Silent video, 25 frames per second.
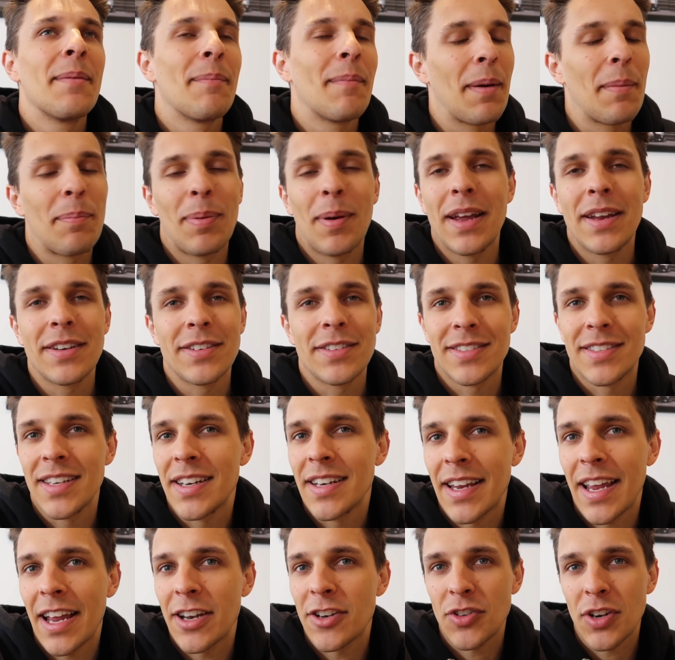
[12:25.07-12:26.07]
My plate just
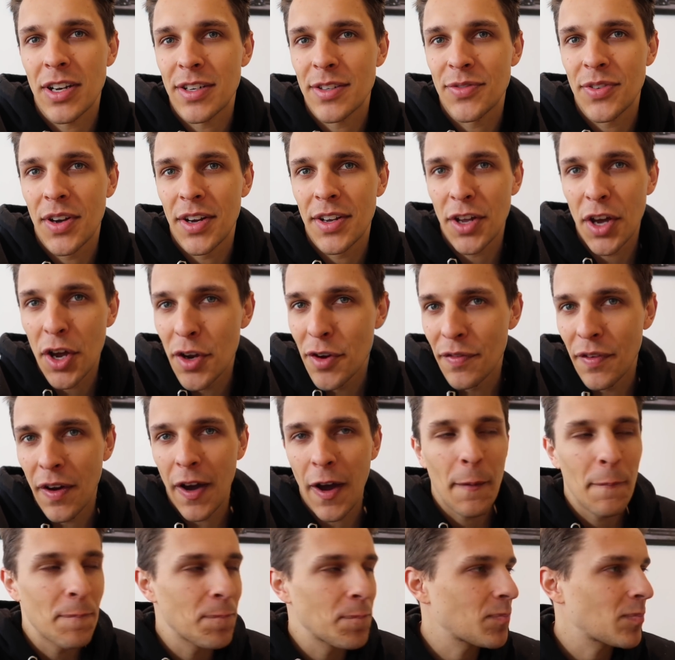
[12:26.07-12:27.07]
didn't get transferred
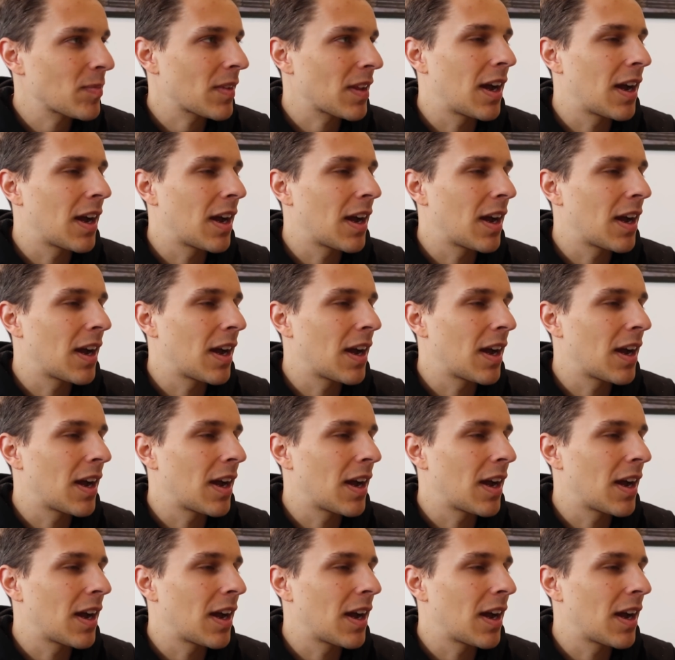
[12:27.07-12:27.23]
over.